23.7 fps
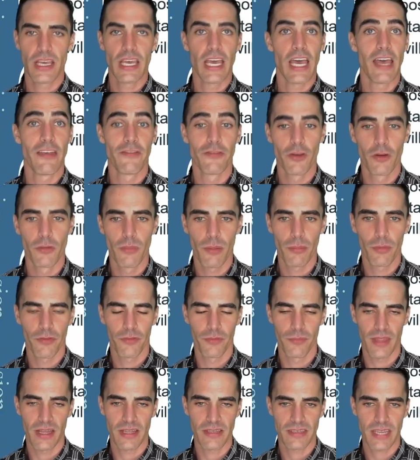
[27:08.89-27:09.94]
If you'll remember from
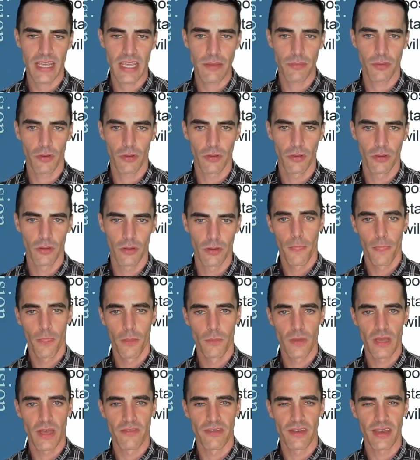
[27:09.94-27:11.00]
that table,
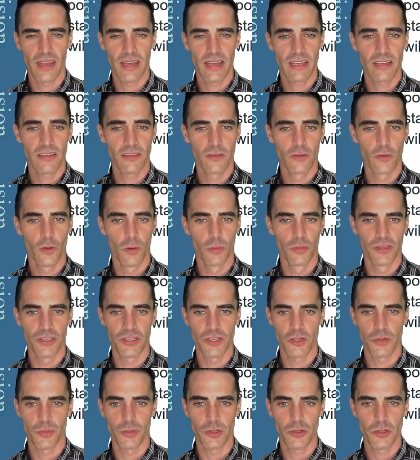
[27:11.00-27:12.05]
we have a nice normal
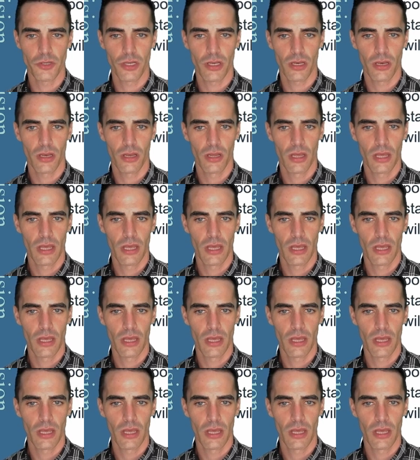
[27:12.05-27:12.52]
distribution.